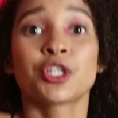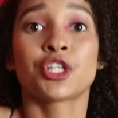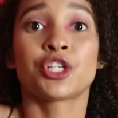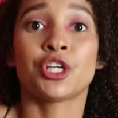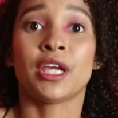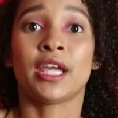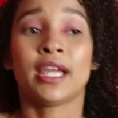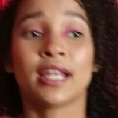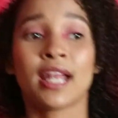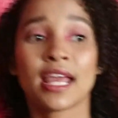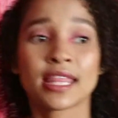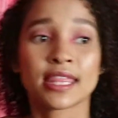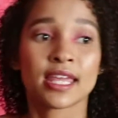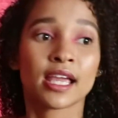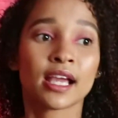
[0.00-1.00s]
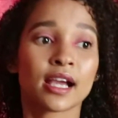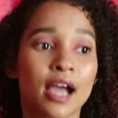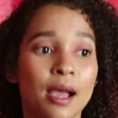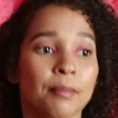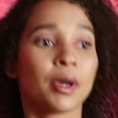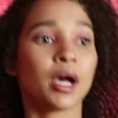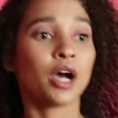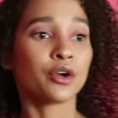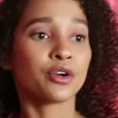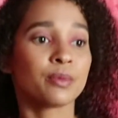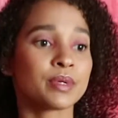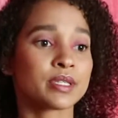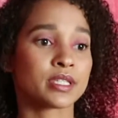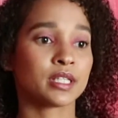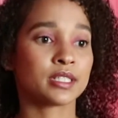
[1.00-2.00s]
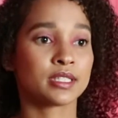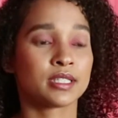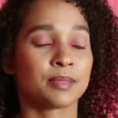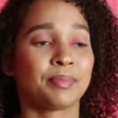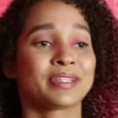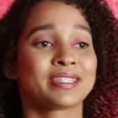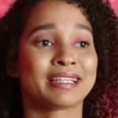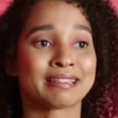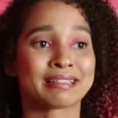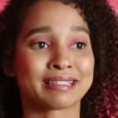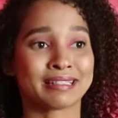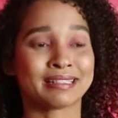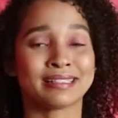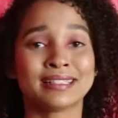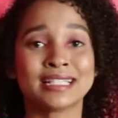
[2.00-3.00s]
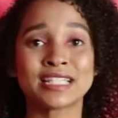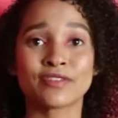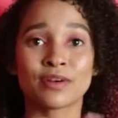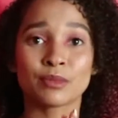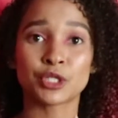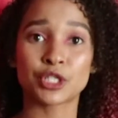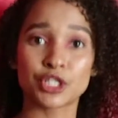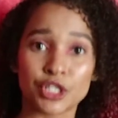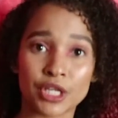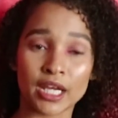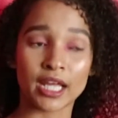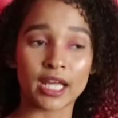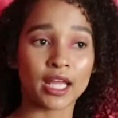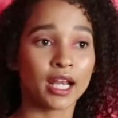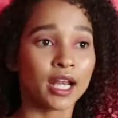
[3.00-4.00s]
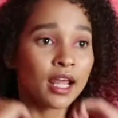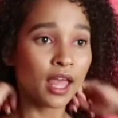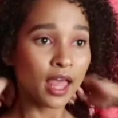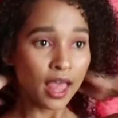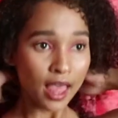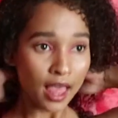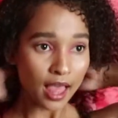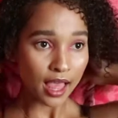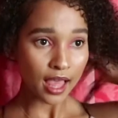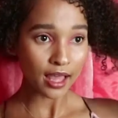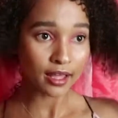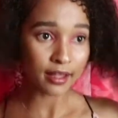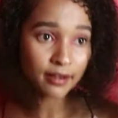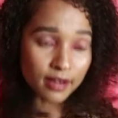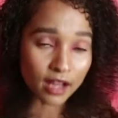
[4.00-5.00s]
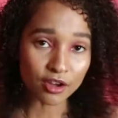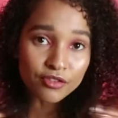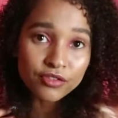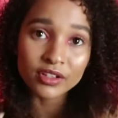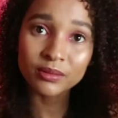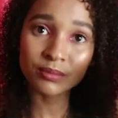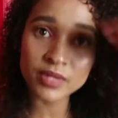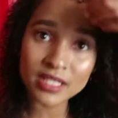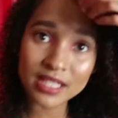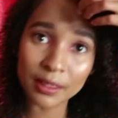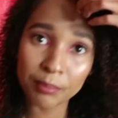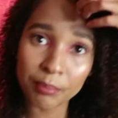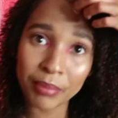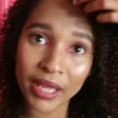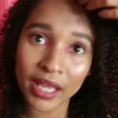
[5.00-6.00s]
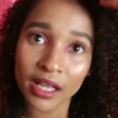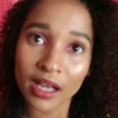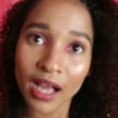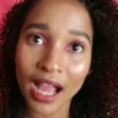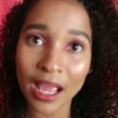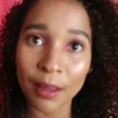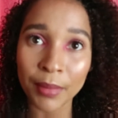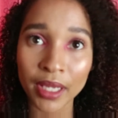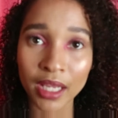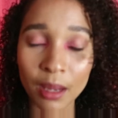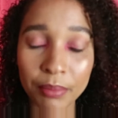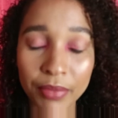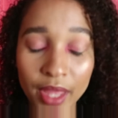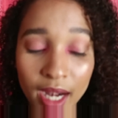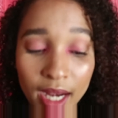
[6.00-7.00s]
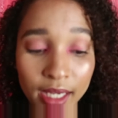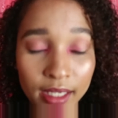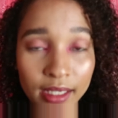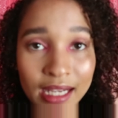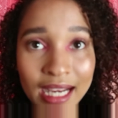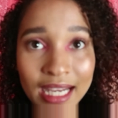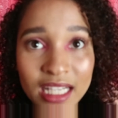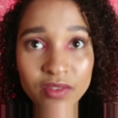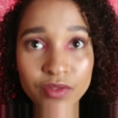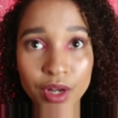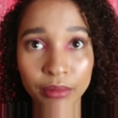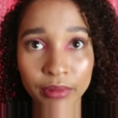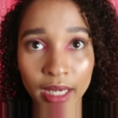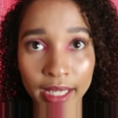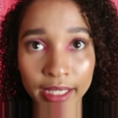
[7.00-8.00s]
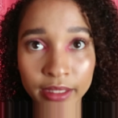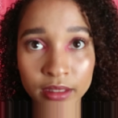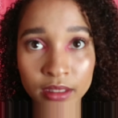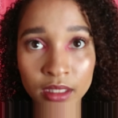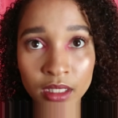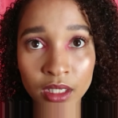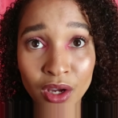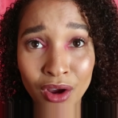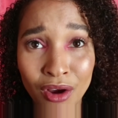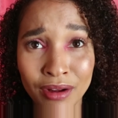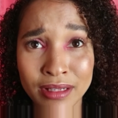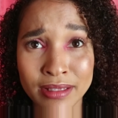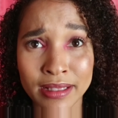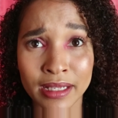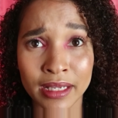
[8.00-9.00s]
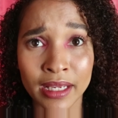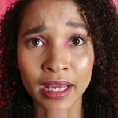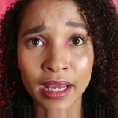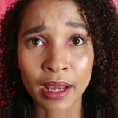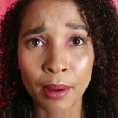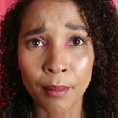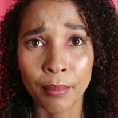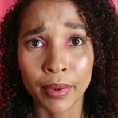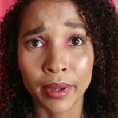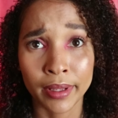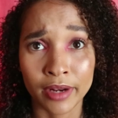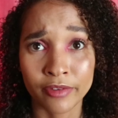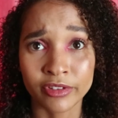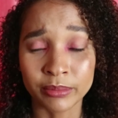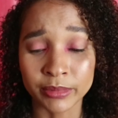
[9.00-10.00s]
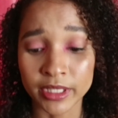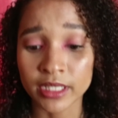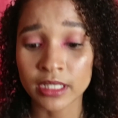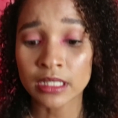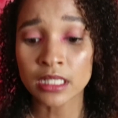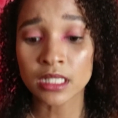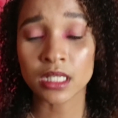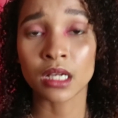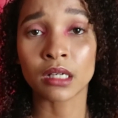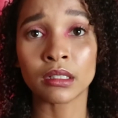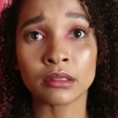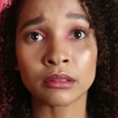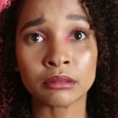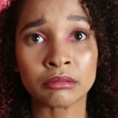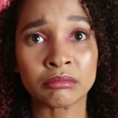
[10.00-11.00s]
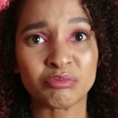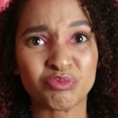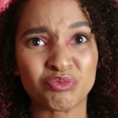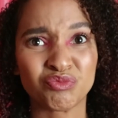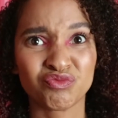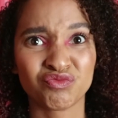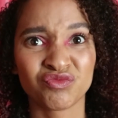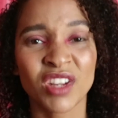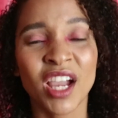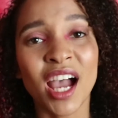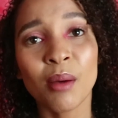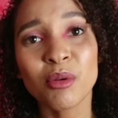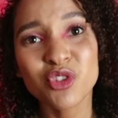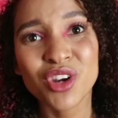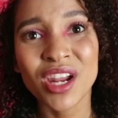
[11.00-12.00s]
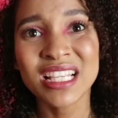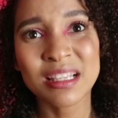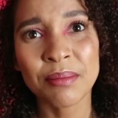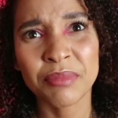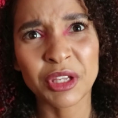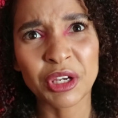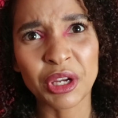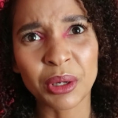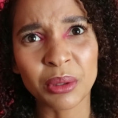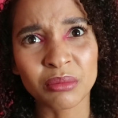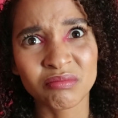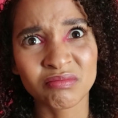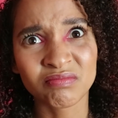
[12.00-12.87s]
Shein. I think I'm 100% certain it's from Shein. And I filmed this like pink eye makeup that I kind of don't like, honestly. But I filmed it, so I was trying something new.